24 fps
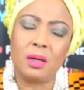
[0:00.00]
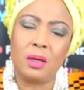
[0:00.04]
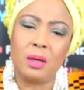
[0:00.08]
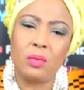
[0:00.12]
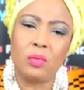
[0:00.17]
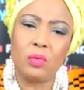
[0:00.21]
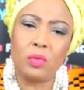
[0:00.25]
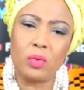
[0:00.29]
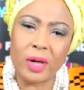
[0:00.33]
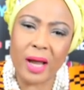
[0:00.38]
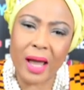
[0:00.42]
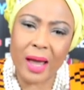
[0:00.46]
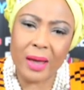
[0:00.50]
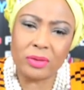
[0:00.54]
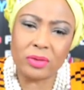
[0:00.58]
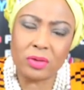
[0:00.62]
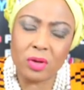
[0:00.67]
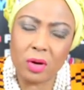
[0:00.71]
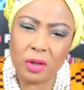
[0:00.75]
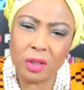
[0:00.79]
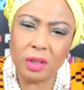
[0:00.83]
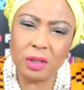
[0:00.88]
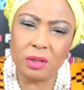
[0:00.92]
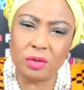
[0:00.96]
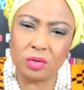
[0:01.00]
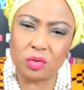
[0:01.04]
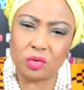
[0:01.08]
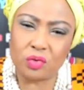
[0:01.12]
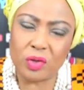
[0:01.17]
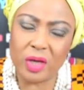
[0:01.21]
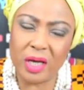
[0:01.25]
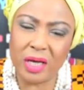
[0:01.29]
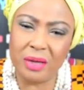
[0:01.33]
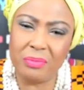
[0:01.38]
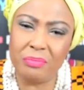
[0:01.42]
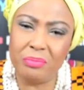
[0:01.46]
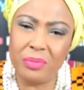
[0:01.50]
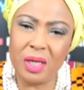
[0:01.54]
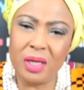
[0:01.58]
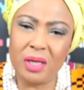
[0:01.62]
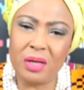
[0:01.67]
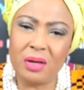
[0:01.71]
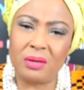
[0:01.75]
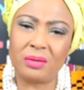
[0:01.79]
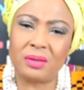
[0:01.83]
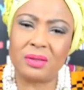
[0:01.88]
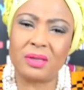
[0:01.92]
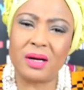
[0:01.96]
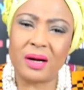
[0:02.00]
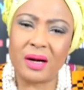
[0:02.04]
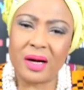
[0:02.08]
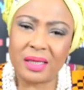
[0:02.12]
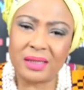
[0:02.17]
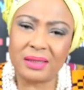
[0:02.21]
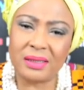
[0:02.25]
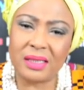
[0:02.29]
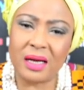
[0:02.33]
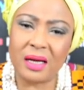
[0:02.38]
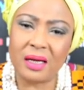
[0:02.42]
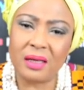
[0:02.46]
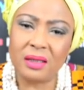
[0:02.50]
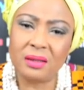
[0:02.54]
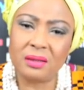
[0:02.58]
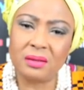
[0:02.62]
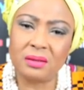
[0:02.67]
would I turn into 20 million character?